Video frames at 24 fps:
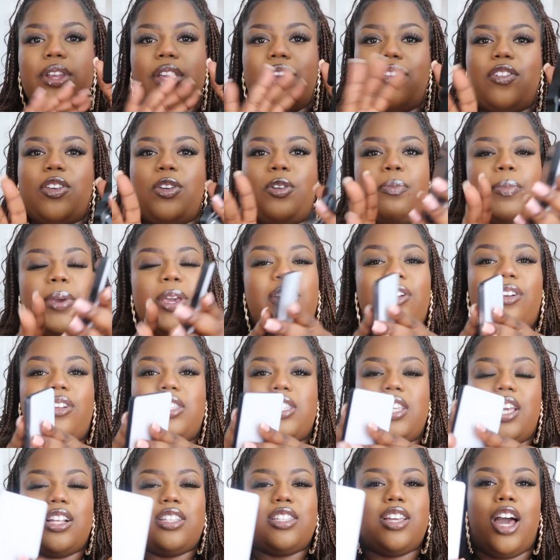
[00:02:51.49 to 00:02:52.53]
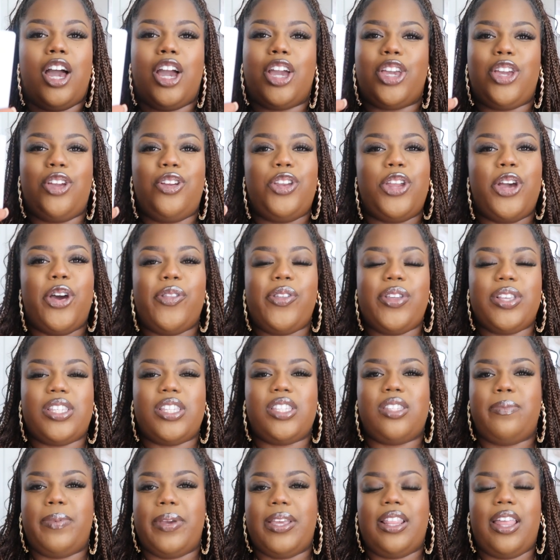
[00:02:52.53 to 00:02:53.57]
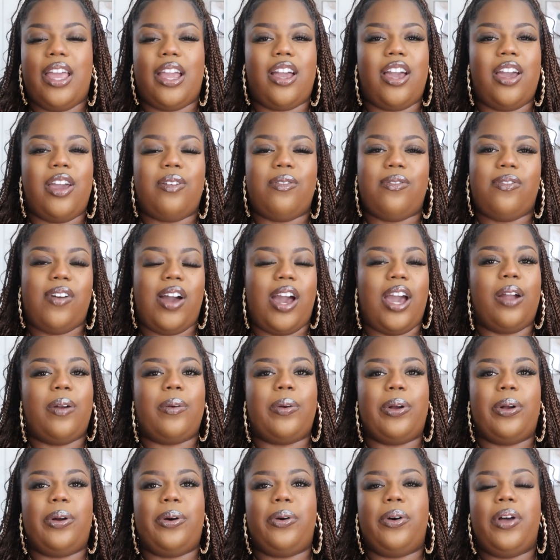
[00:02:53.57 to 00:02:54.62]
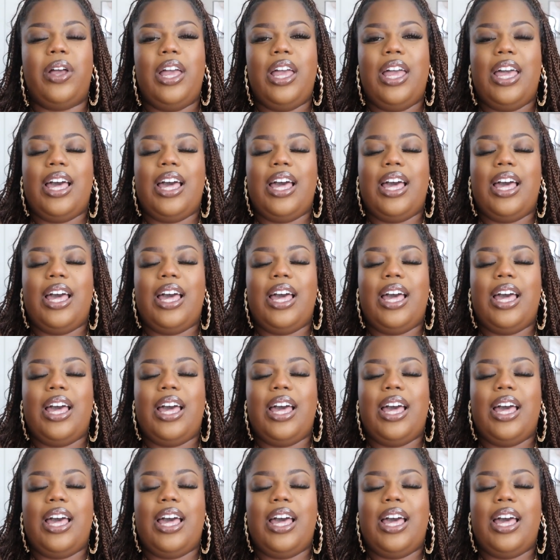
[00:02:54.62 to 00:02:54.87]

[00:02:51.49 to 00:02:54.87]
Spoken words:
If you've been on TikTok, you know this has been like a viral